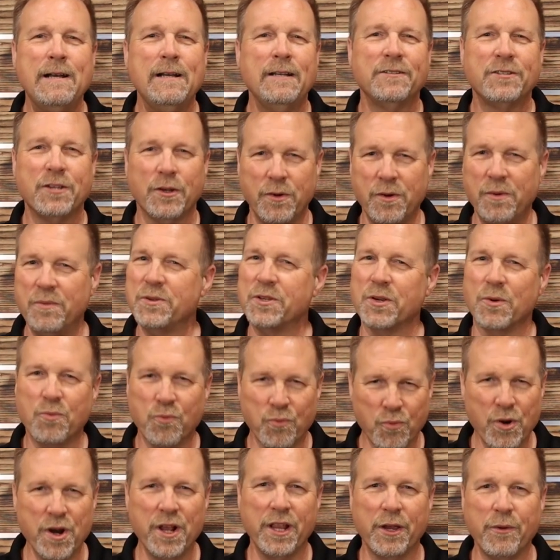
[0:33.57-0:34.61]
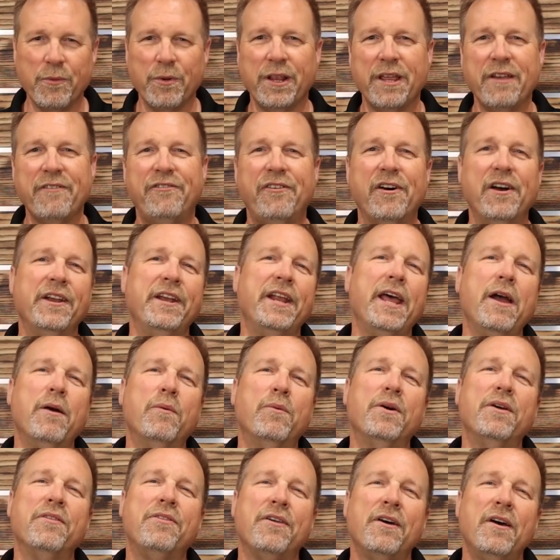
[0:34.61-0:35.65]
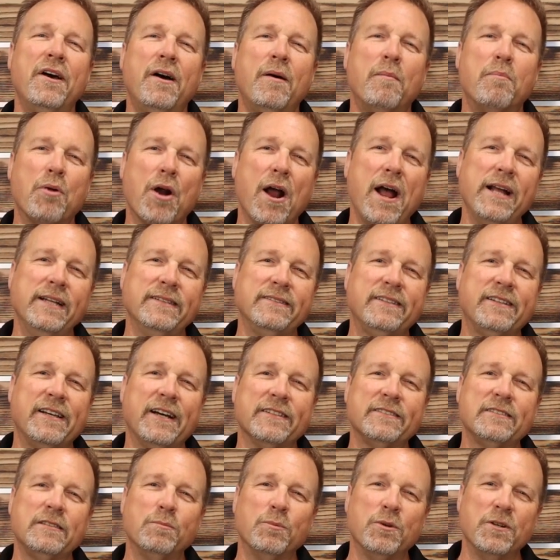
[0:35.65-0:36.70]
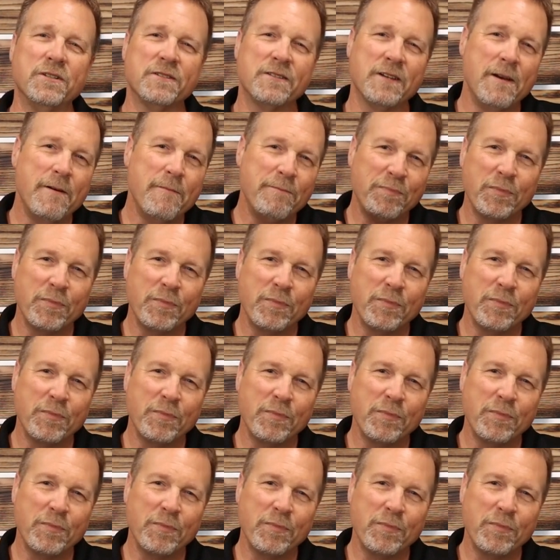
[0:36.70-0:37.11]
So it was a really, really fun day with Brian's customers.